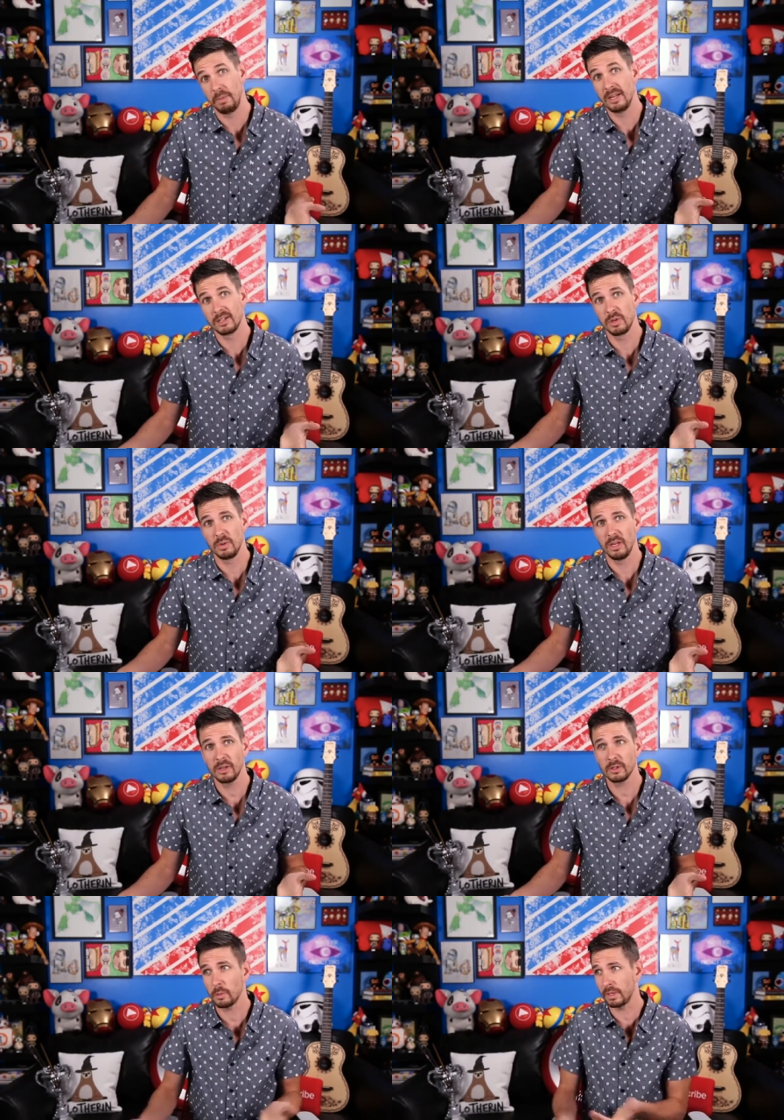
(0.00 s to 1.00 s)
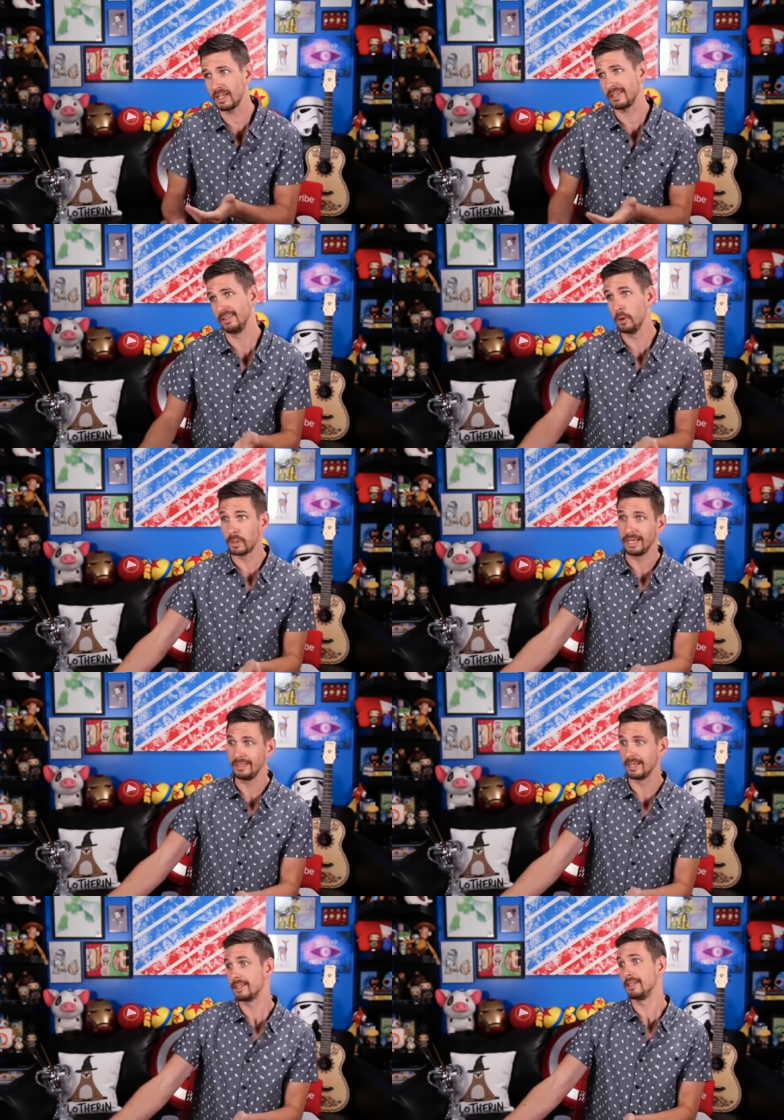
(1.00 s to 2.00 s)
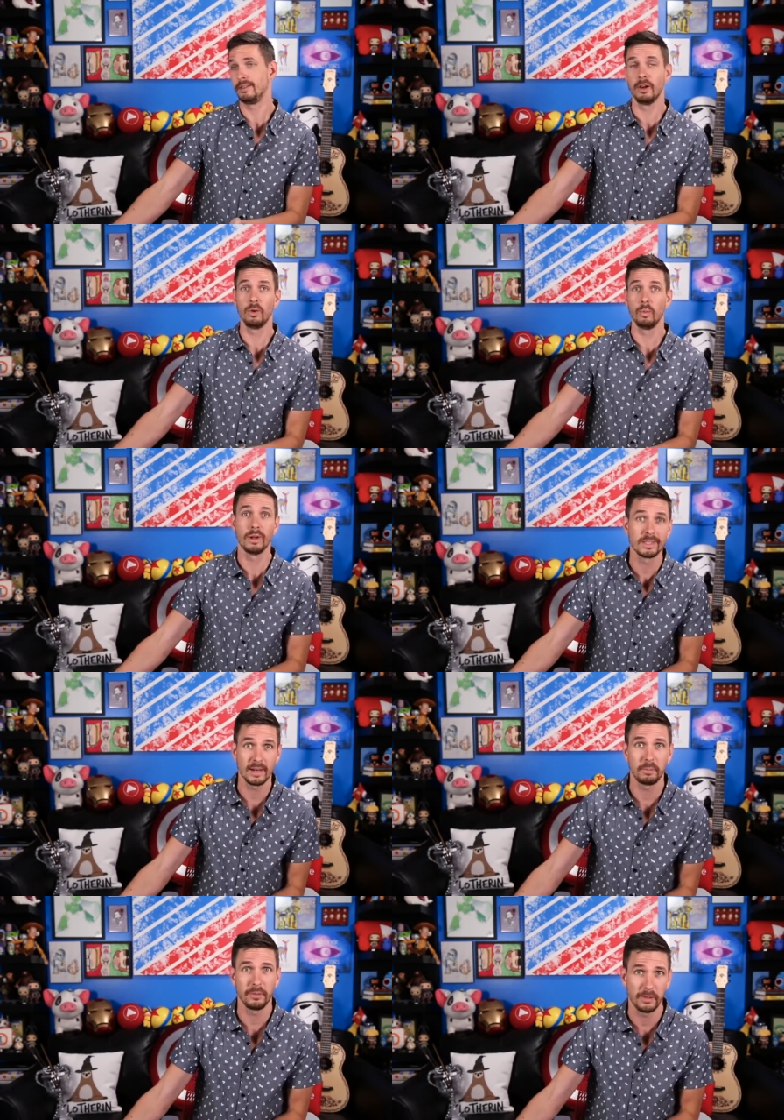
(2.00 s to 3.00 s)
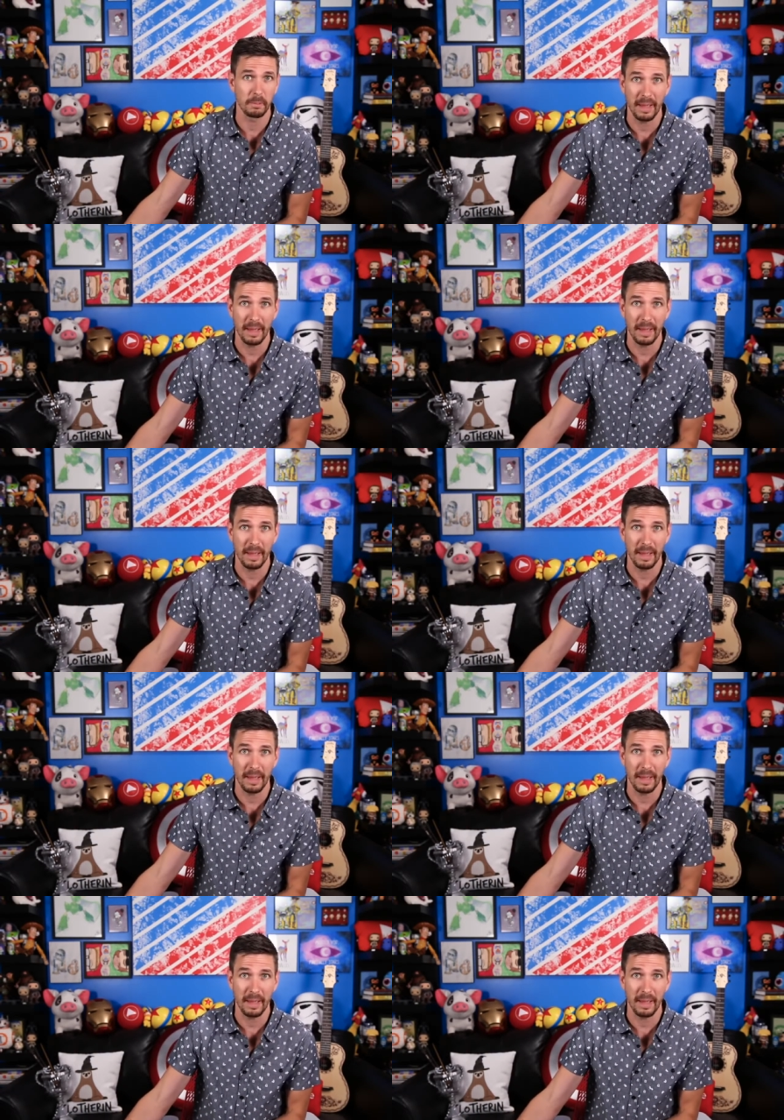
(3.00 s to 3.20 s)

been two years or because Loki doesn't know what's up with their